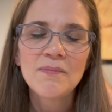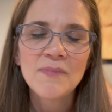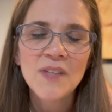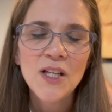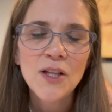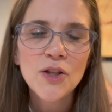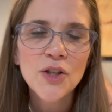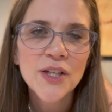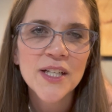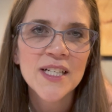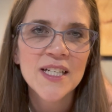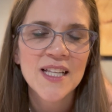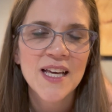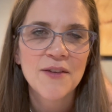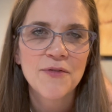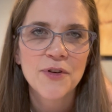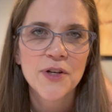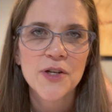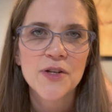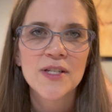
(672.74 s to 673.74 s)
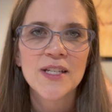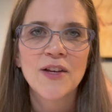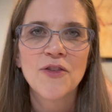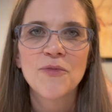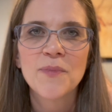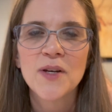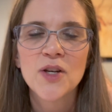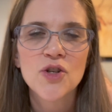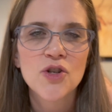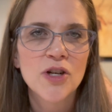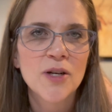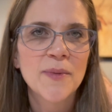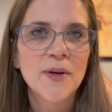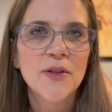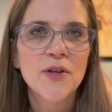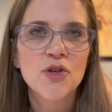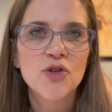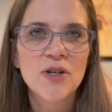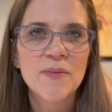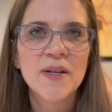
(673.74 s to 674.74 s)
look into that for yourself. Be sure about
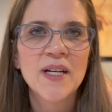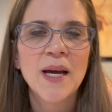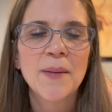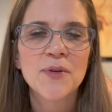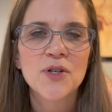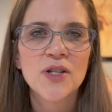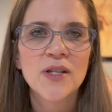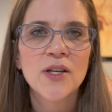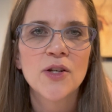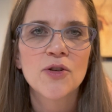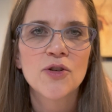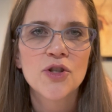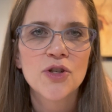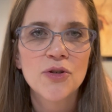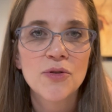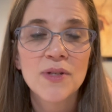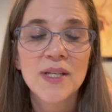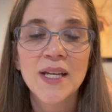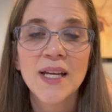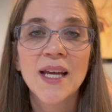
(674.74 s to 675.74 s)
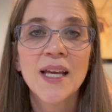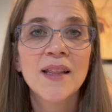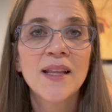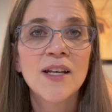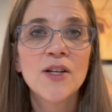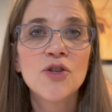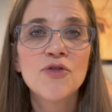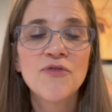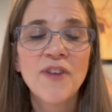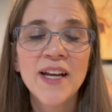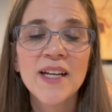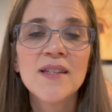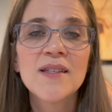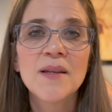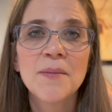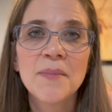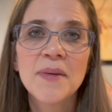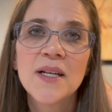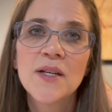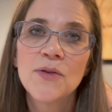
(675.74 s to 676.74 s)
the treatment option that you're choosing, and then find
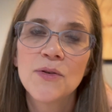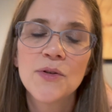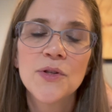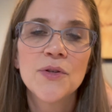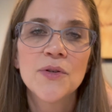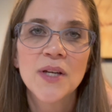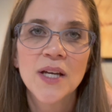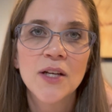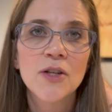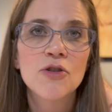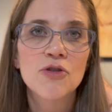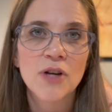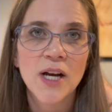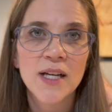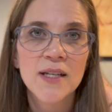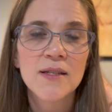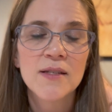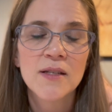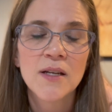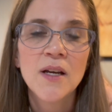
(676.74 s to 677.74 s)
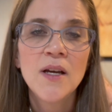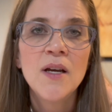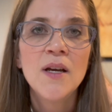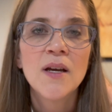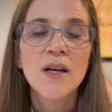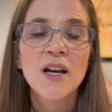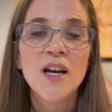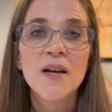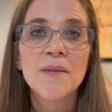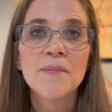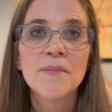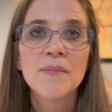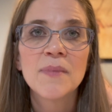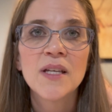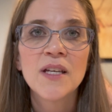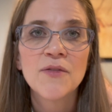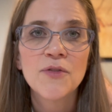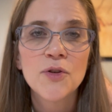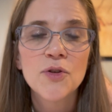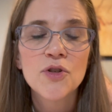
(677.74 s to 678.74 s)
somebody who you can trust.
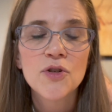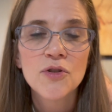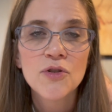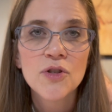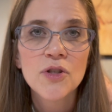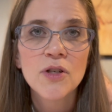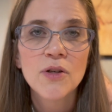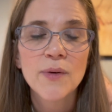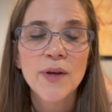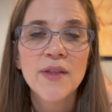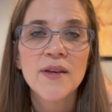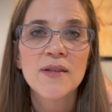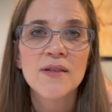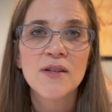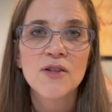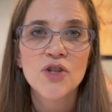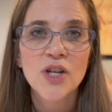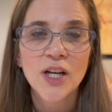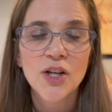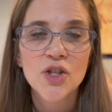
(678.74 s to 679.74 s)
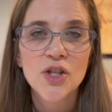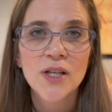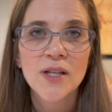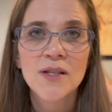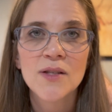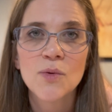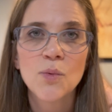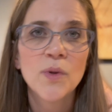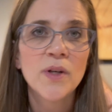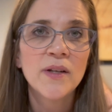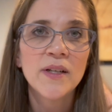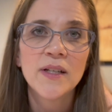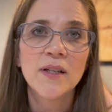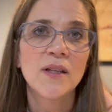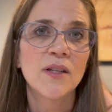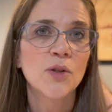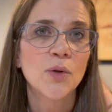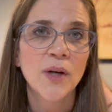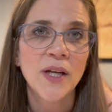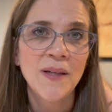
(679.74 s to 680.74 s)
If you choose to go with these injections, we're in
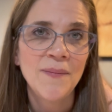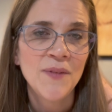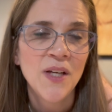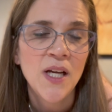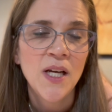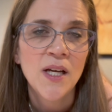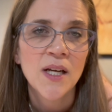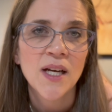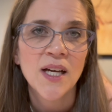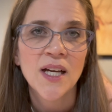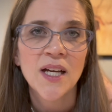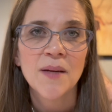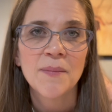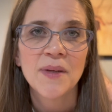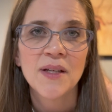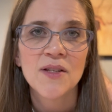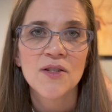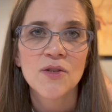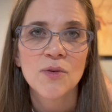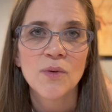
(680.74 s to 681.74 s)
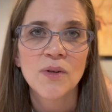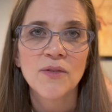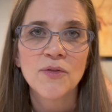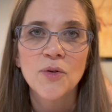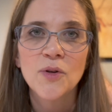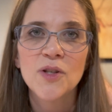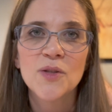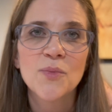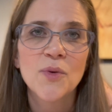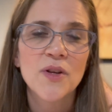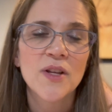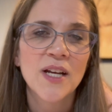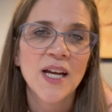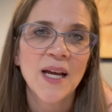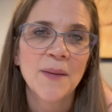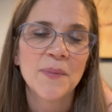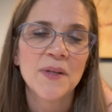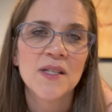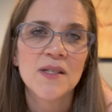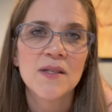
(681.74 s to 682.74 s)
Illinois, and so we're of course more than
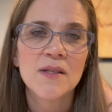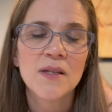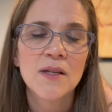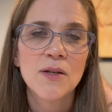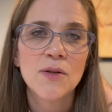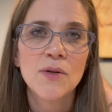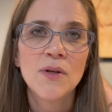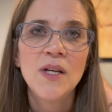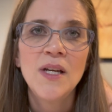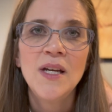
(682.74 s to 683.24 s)
happy to see you.